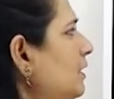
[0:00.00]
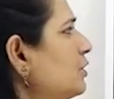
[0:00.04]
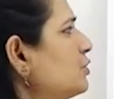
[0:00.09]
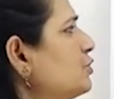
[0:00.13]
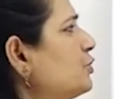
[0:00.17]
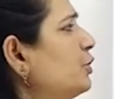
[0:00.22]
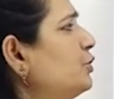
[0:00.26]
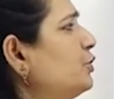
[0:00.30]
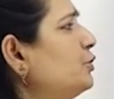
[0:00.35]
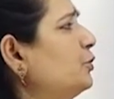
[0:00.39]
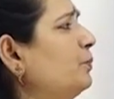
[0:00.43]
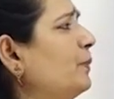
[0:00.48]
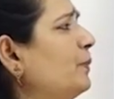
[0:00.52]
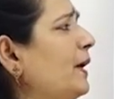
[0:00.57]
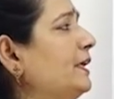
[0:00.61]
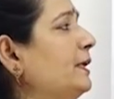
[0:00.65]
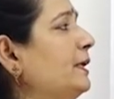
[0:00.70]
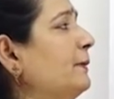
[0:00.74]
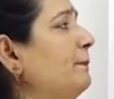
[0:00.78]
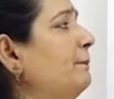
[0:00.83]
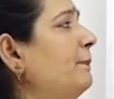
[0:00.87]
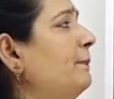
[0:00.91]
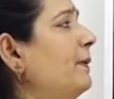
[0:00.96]
So, to
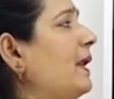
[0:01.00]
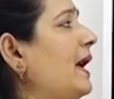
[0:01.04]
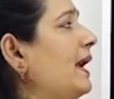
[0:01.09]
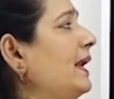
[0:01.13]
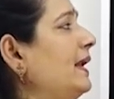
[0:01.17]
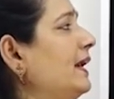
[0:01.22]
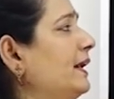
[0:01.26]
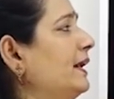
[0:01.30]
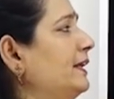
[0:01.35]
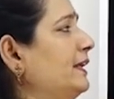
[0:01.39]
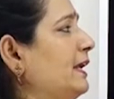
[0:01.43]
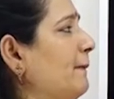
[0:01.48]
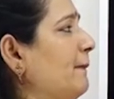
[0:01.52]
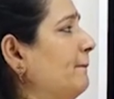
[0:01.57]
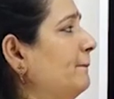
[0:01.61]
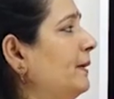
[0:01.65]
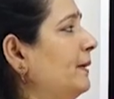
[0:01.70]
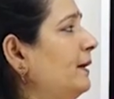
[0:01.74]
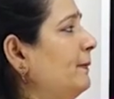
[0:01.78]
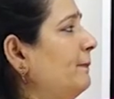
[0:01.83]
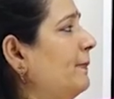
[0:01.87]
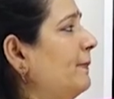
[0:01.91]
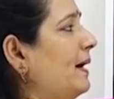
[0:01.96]
multiply a
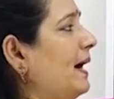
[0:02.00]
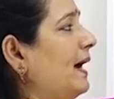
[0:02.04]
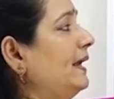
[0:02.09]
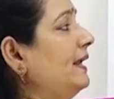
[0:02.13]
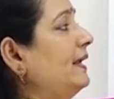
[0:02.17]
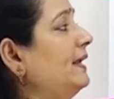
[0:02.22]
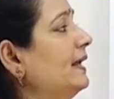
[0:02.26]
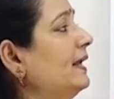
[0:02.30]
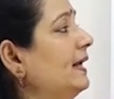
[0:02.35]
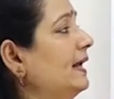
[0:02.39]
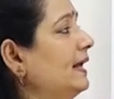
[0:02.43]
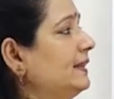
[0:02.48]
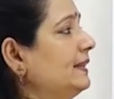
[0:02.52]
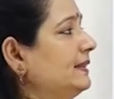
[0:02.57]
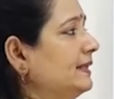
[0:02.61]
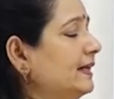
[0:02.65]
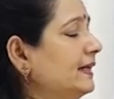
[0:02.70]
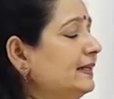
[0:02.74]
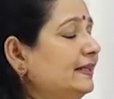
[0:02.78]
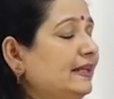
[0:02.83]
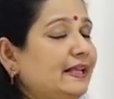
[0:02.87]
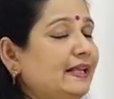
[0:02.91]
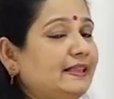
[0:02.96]
number by
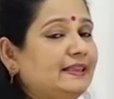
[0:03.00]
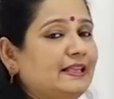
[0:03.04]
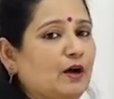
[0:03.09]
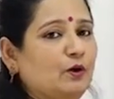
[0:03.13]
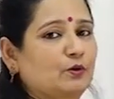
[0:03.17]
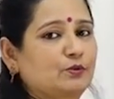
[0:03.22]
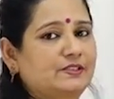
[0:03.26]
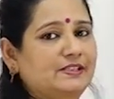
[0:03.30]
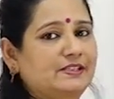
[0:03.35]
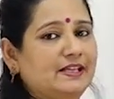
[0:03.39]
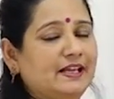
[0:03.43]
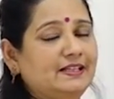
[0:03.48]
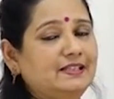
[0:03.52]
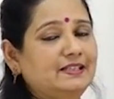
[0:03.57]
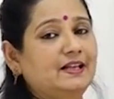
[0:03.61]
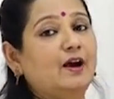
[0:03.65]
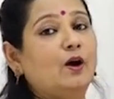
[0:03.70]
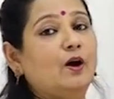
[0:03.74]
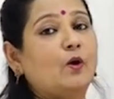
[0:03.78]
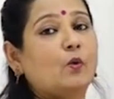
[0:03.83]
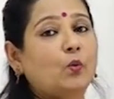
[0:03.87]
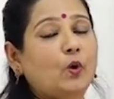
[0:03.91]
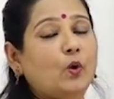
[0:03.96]

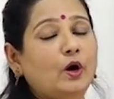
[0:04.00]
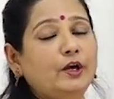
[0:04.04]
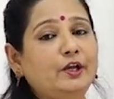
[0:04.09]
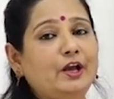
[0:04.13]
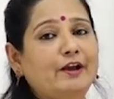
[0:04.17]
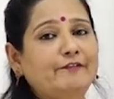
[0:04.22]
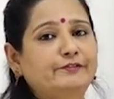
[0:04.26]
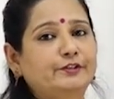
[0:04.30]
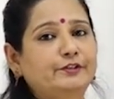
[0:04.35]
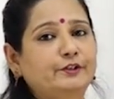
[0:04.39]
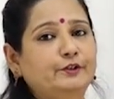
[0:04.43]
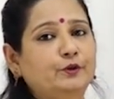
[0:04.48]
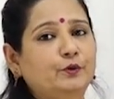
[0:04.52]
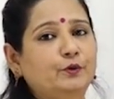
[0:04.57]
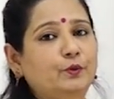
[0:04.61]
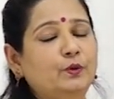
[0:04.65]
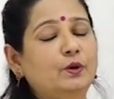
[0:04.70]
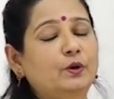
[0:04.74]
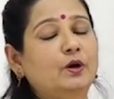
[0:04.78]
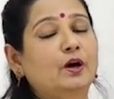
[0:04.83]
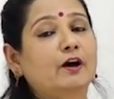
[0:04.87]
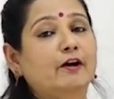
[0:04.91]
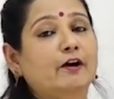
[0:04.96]
30,000, what you have to
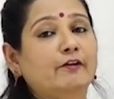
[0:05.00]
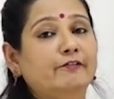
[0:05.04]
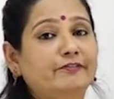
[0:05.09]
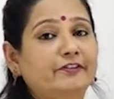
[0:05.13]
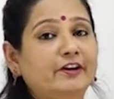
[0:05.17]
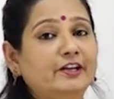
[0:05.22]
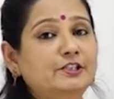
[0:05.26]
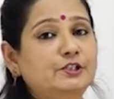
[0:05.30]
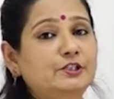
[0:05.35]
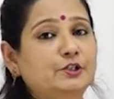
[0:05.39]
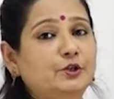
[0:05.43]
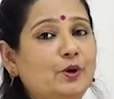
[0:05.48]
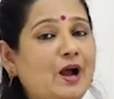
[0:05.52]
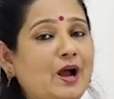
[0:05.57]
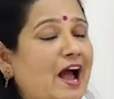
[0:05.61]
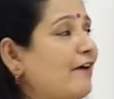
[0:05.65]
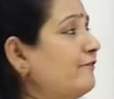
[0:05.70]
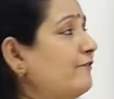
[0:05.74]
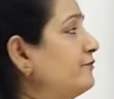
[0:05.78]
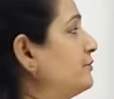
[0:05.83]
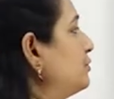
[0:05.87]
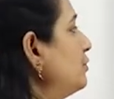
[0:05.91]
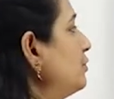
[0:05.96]
do? First, you
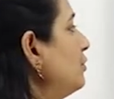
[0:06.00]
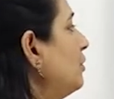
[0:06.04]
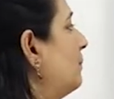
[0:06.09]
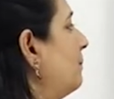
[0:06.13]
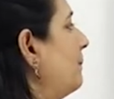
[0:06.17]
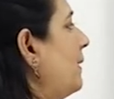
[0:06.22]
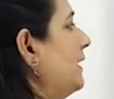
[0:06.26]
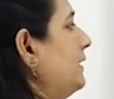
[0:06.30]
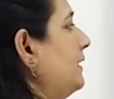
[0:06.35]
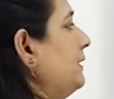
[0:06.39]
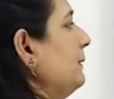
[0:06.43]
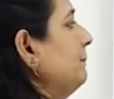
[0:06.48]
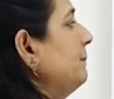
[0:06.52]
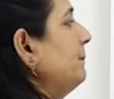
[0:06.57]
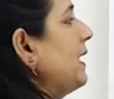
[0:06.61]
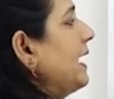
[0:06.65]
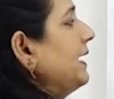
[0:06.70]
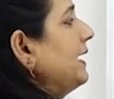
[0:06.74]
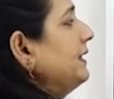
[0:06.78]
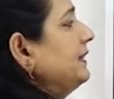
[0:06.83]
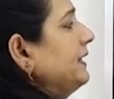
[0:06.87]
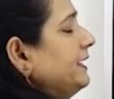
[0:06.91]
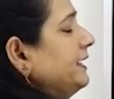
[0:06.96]
have to
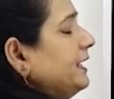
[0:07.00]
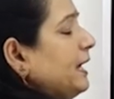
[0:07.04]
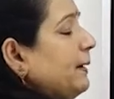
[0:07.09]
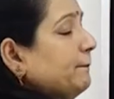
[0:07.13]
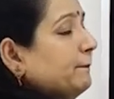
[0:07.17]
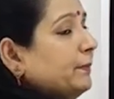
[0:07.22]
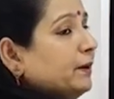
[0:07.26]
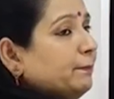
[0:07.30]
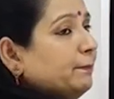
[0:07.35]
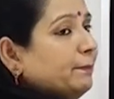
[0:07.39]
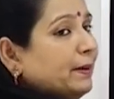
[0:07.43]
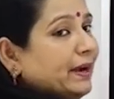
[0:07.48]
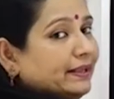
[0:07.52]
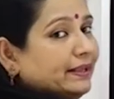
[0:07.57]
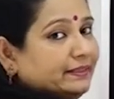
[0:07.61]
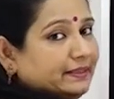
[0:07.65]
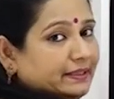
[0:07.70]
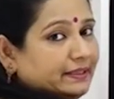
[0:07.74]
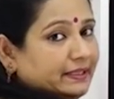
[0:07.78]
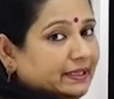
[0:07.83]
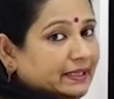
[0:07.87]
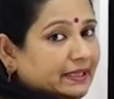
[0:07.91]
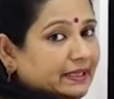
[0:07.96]
multiply the number by
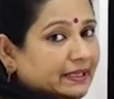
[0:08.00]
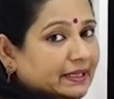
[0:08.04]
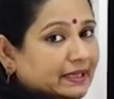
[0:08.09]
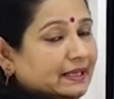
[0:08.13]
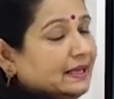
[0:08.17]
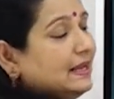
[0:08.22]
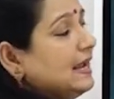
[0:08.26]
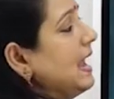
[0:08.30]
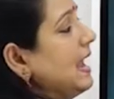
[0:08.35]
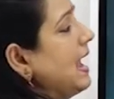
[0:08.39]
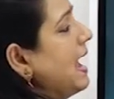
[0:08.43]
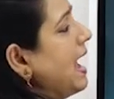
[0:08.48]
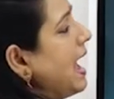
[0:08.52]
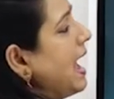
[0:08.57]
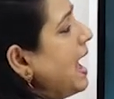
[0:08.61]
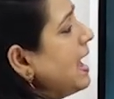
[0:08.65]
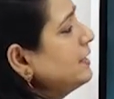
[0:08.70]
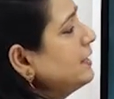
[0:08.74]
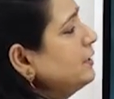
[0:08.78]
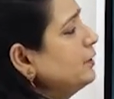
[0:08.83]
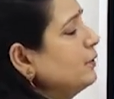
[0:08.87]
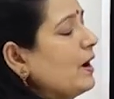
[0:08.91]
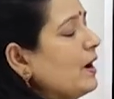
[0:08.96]
3
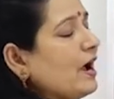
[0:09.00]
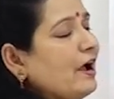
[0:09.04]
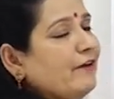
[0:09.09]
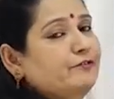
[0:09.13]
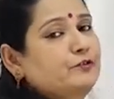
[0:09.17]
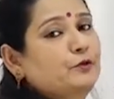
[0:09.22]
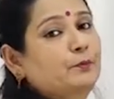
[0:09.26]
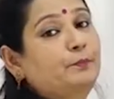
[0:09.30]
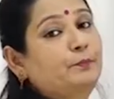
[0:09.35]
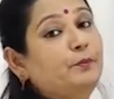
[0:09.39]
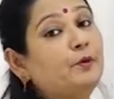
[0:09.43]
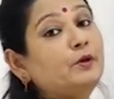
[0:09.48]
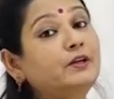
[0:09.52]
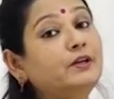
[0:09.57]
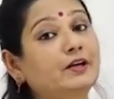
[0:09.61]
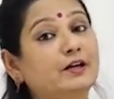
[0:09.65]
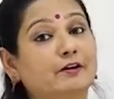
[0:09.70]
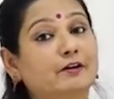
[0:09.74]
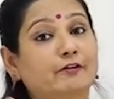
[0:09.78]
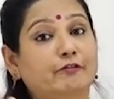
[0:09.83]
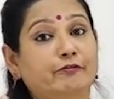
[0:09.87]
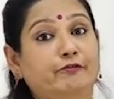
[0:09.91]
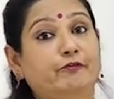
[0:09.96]
and you have to put
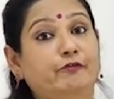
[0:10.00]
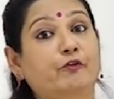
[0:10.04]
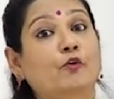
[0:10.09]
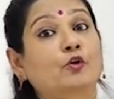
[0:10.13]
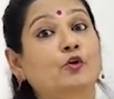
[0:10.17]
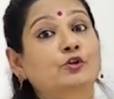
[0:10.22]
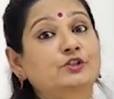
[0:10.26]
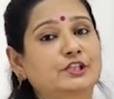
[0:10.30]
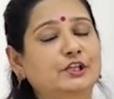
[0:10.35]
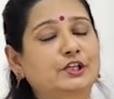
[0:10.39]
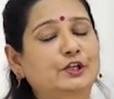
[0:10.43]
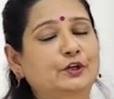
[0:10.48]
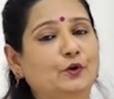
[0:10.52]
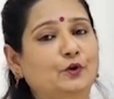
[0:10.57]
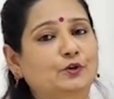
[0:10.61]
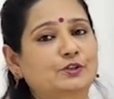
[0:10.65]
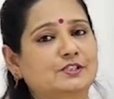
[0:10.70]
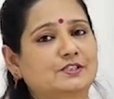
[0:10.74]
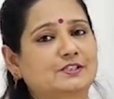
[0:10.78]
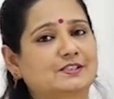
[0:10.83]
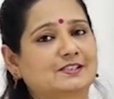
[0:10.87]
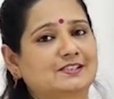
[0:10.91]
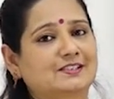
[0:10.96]
4 zeros.